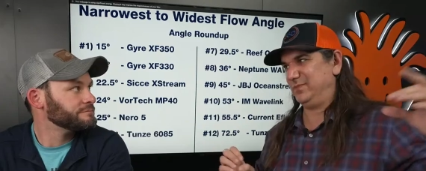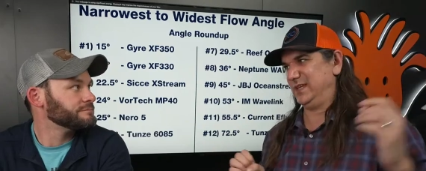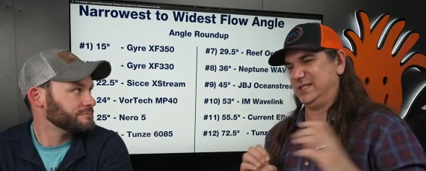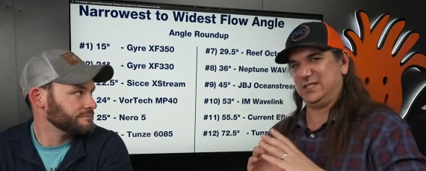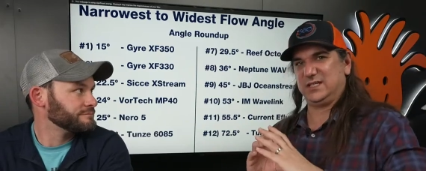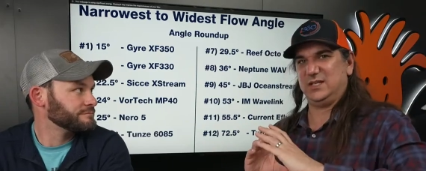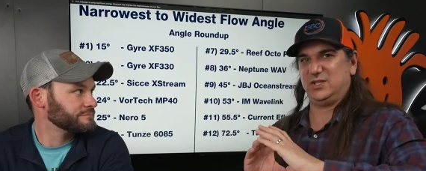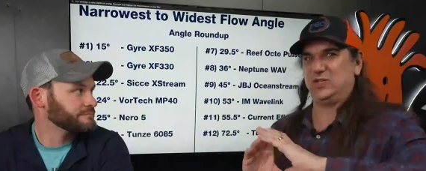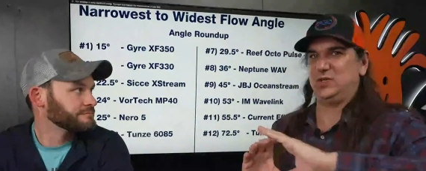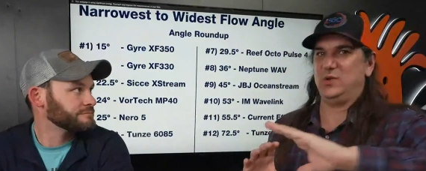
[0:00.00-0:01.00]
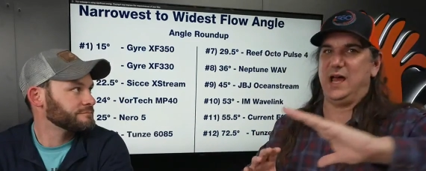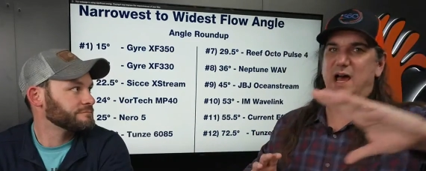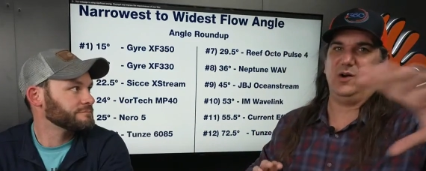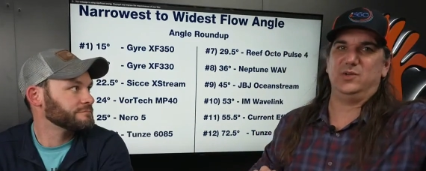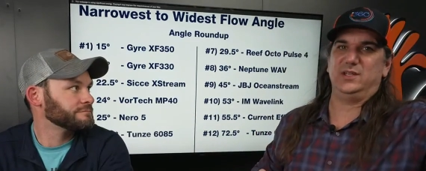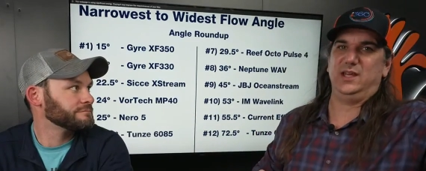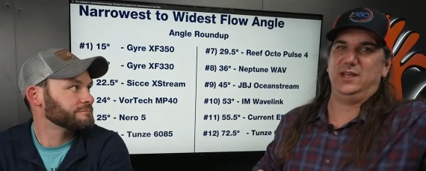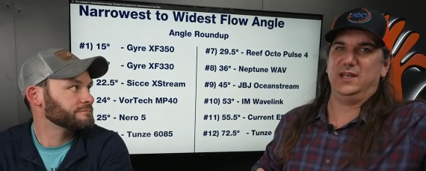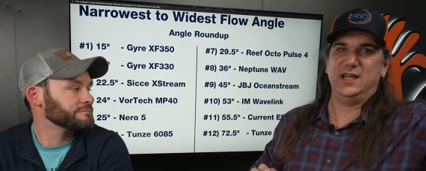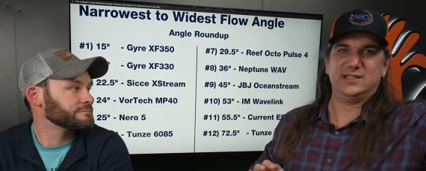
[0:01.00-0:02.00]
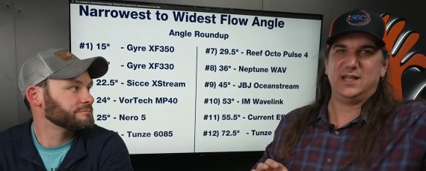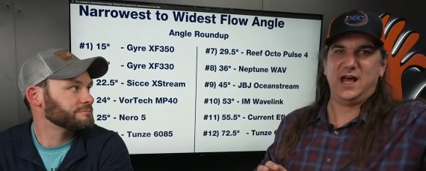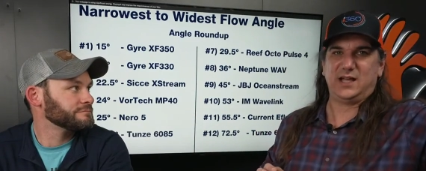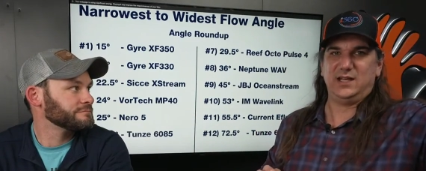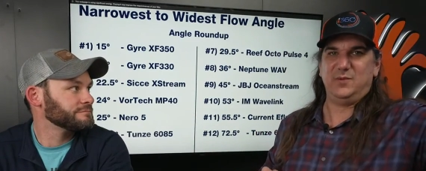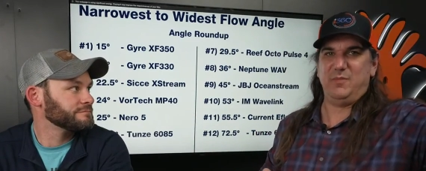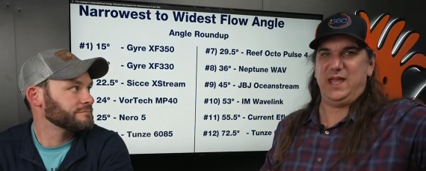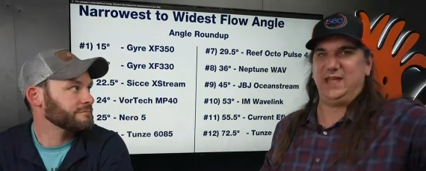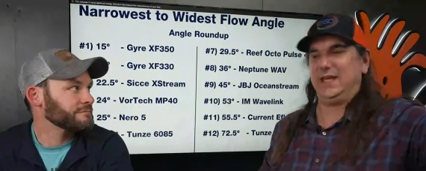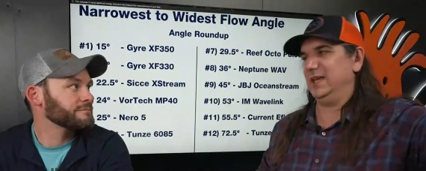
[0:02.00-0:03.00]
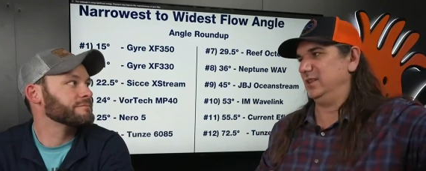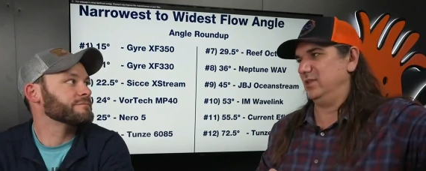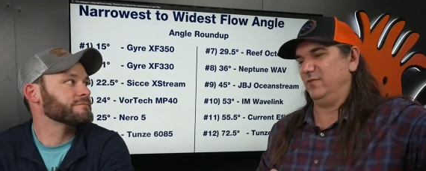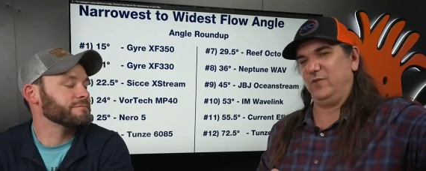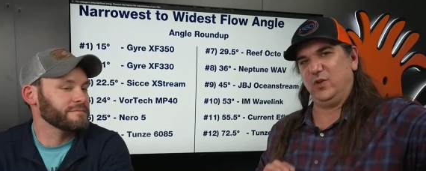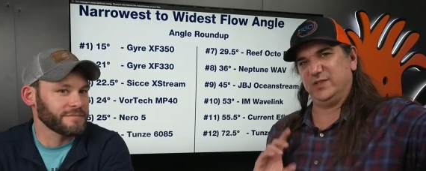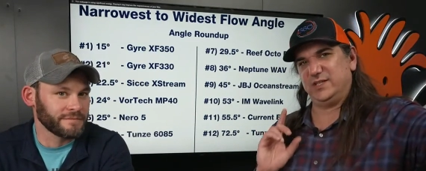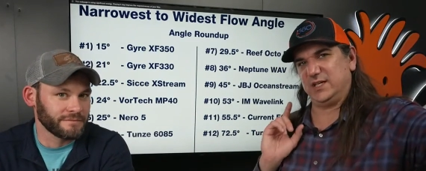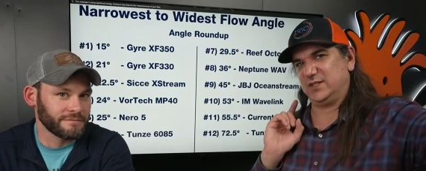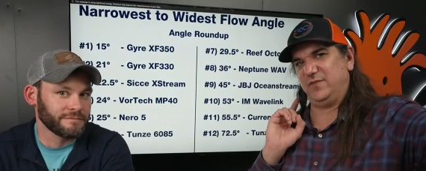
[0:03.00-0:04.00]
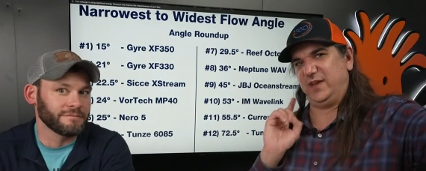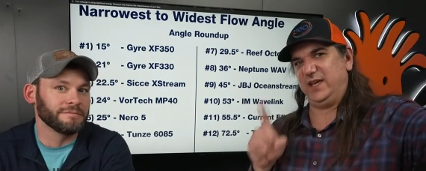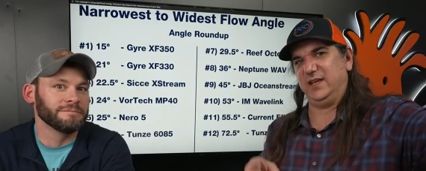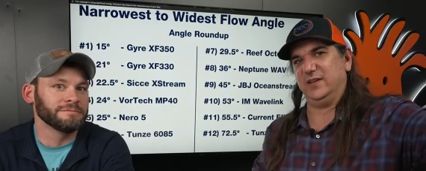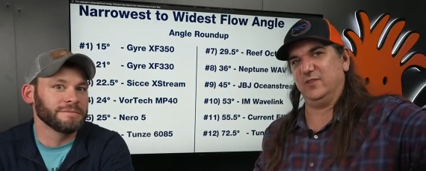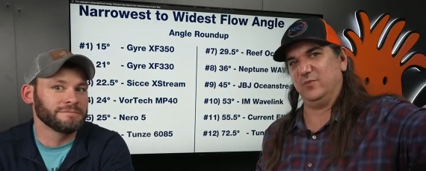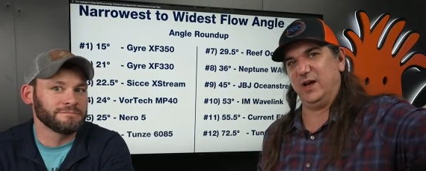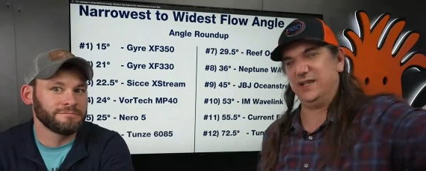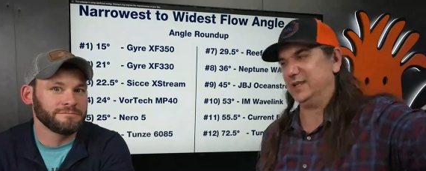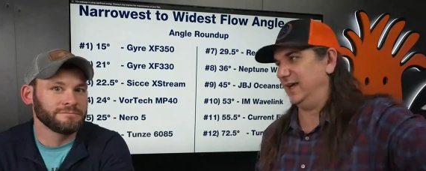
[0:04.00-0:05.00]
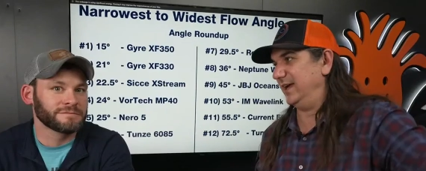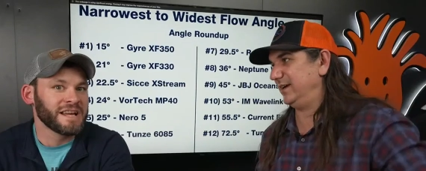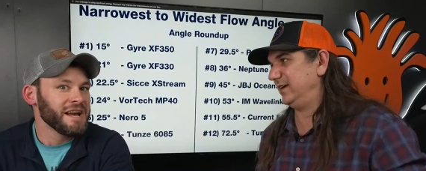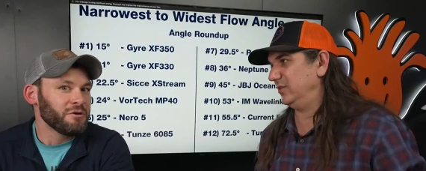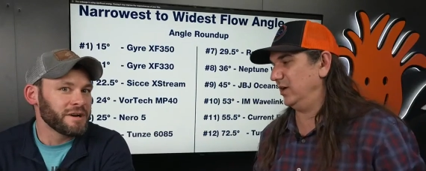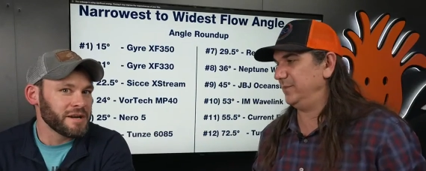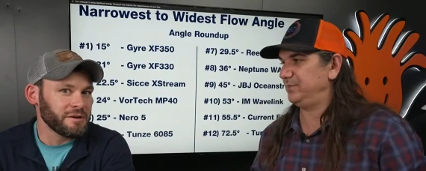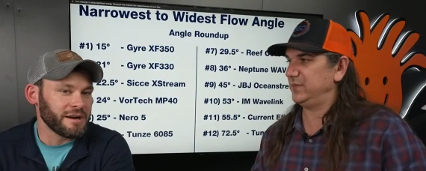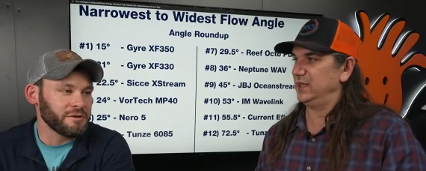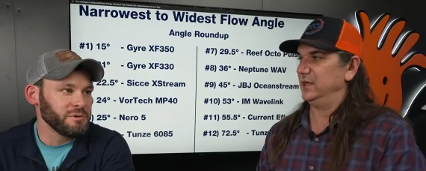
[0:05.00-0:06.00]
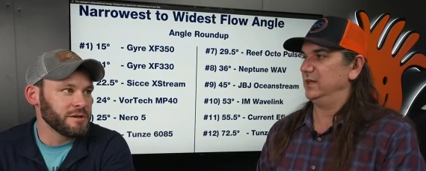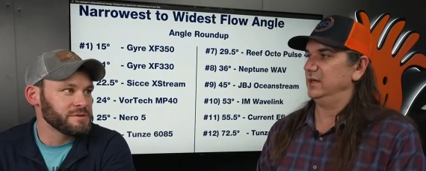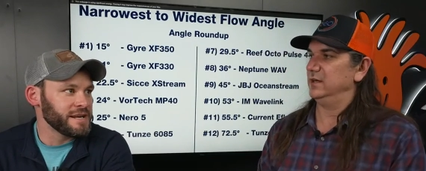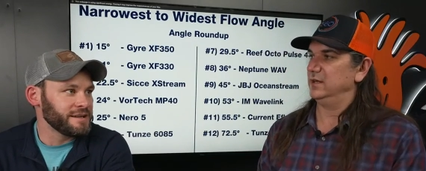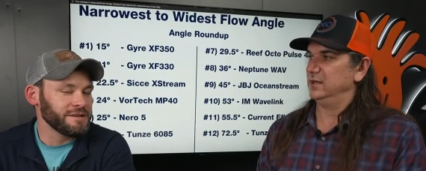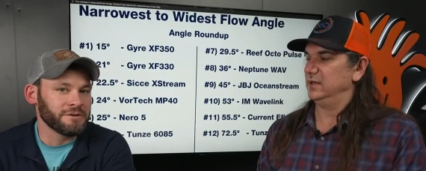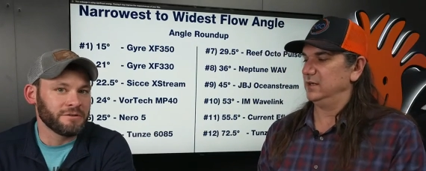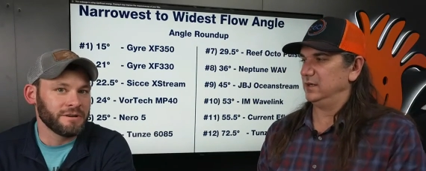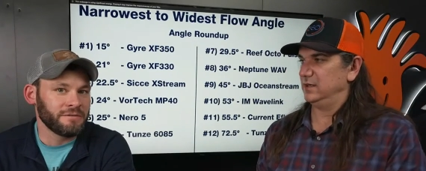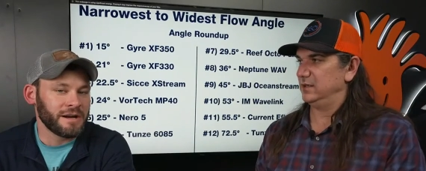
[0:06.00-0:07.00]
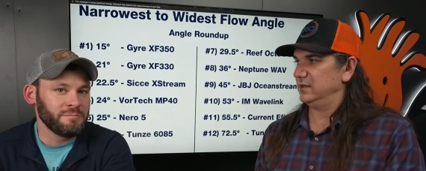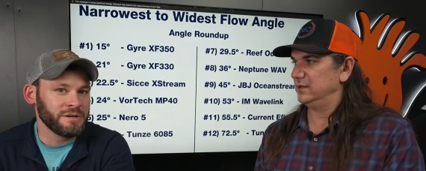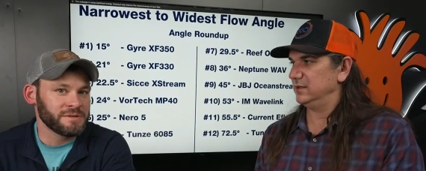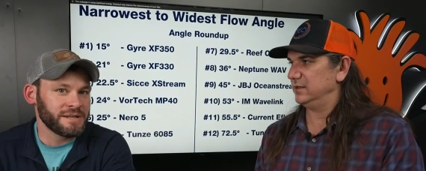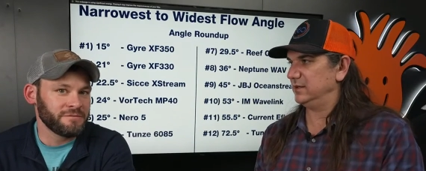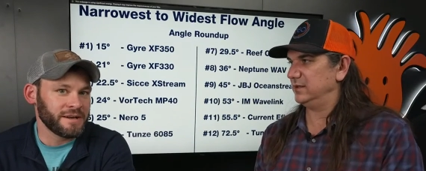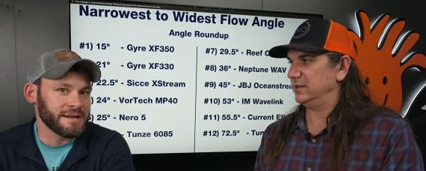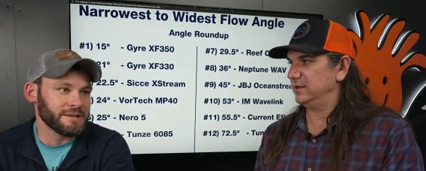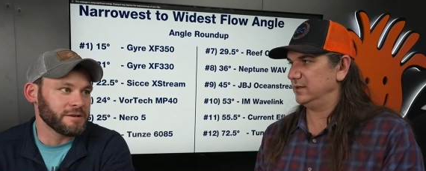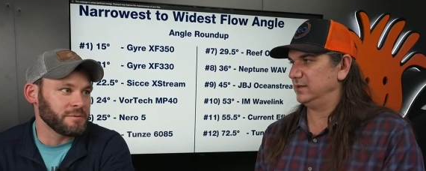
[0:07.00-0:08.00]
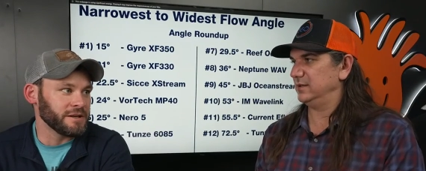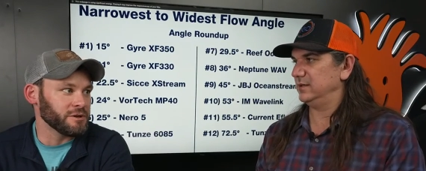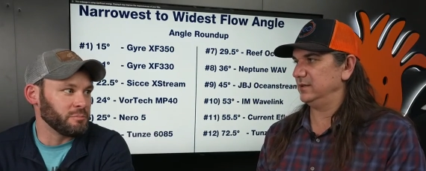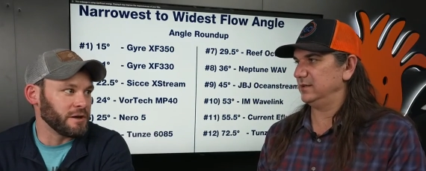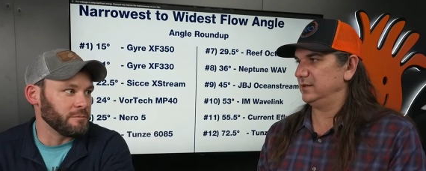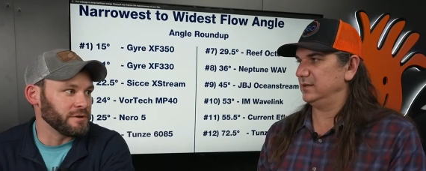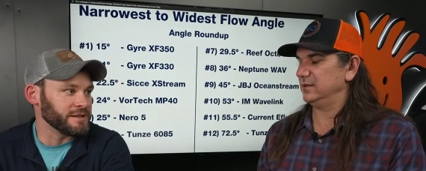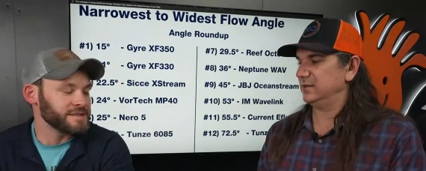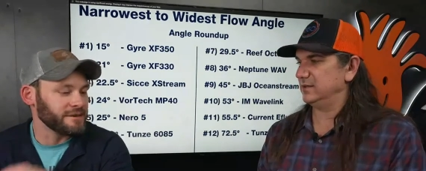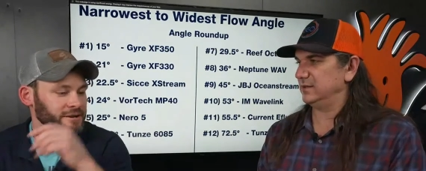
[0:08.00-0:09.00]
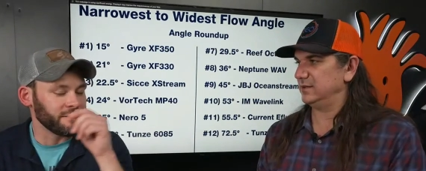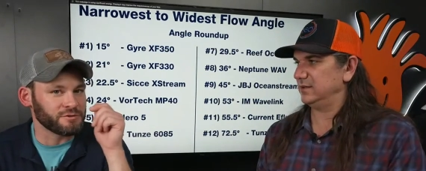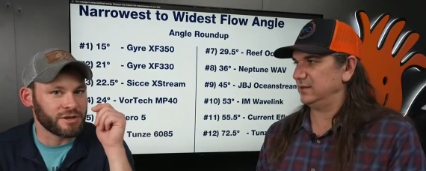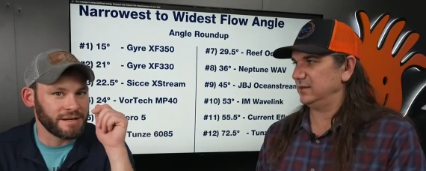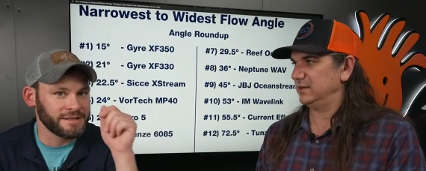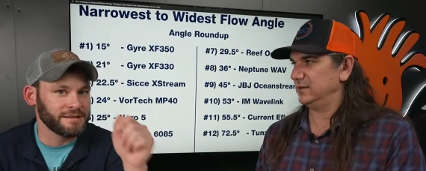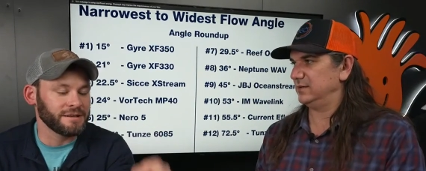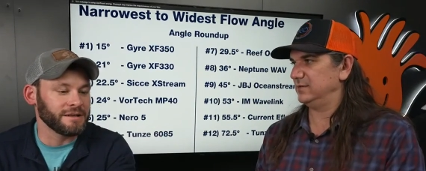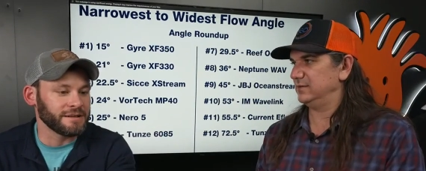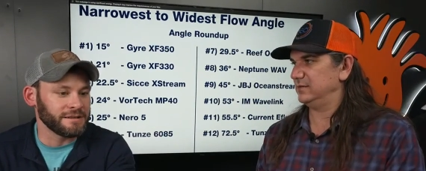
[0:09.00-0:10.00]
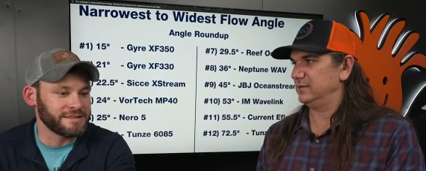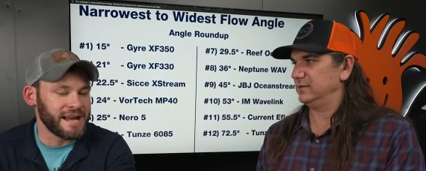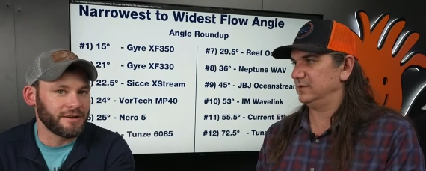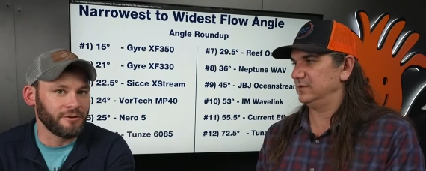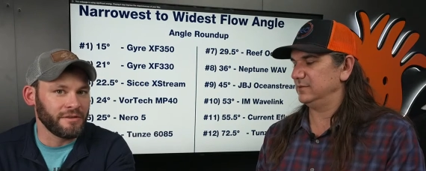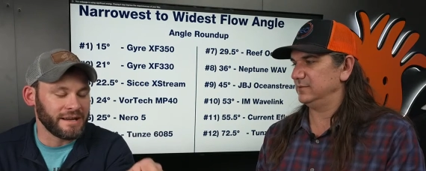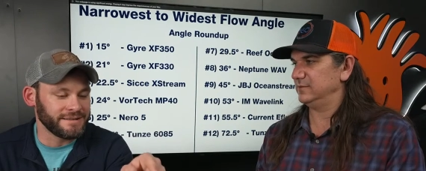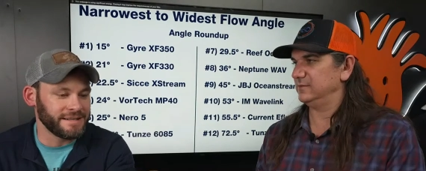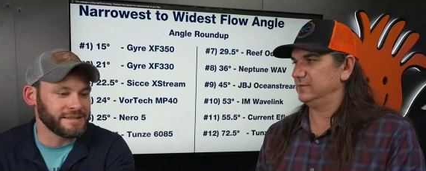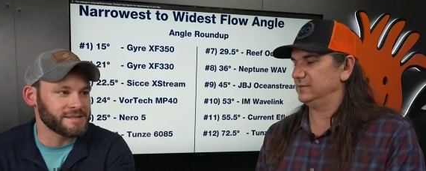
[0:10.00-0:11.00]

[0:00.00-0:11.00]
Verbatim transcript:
Speaker 1: it's just going to shoot out and it's not going to make it the full six feet of my tank
Speaker 2: well right? I, would be upset you know if I'd be upset if I ended up getting a pump and I was like okay I'm trying to uh, uh tackle that dead